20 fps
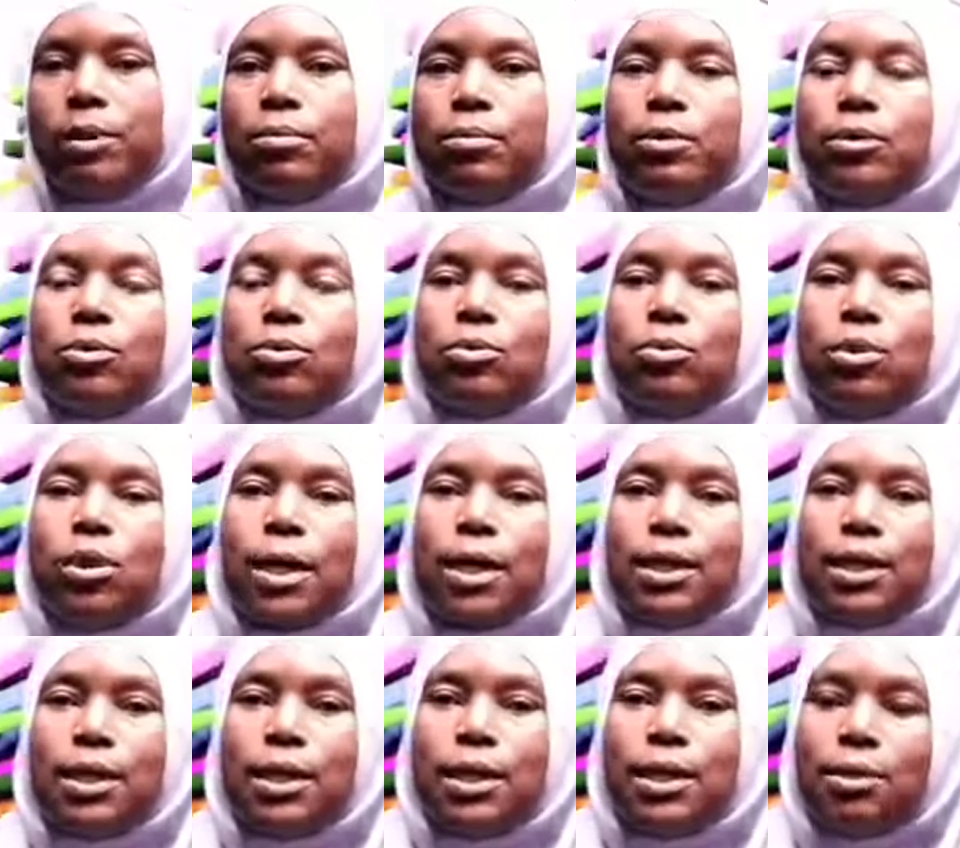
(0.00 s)
able to
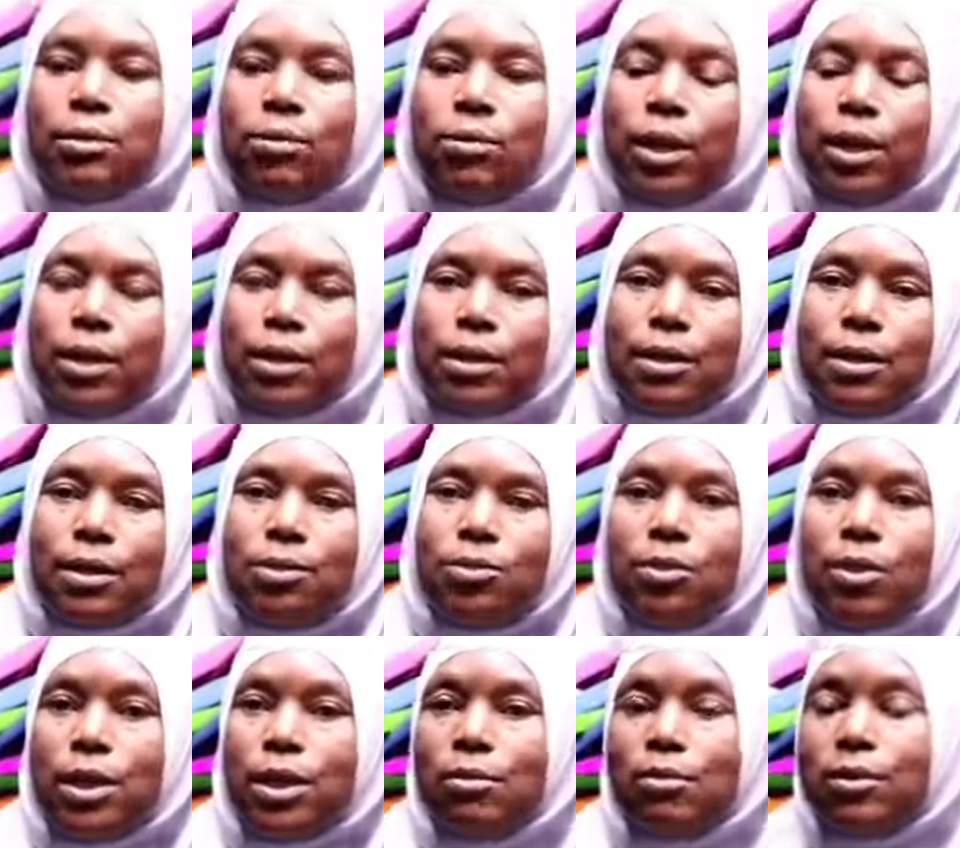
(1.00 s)
write any work that
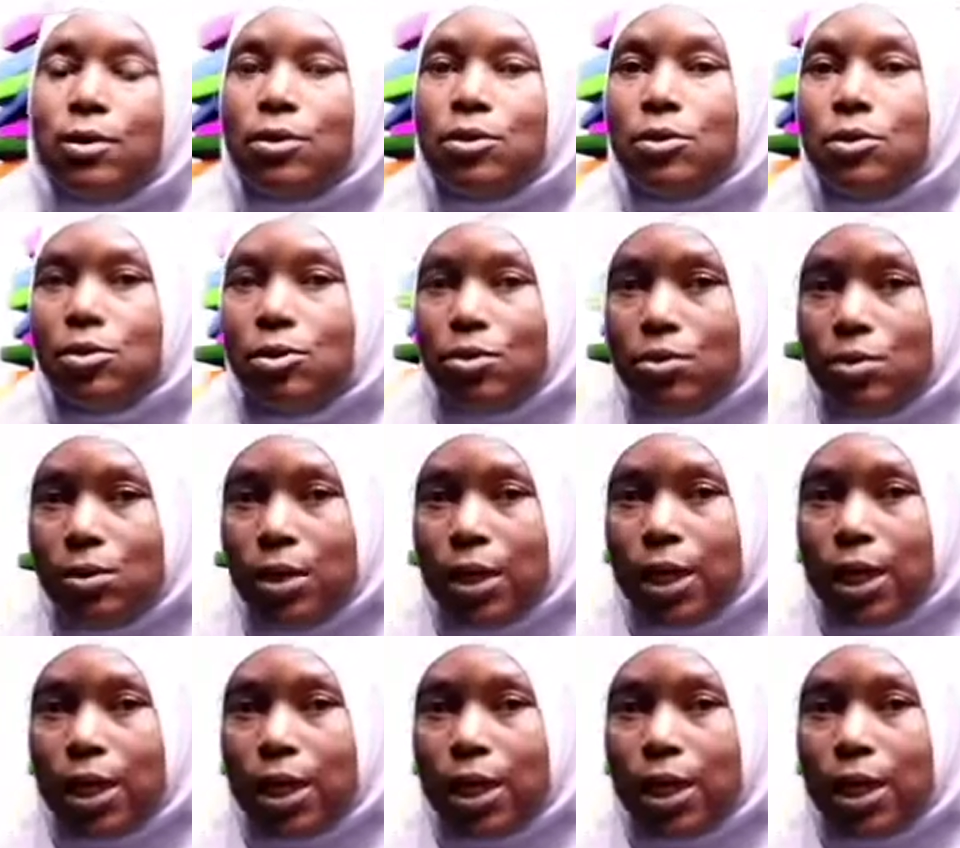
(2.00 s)
you're given to do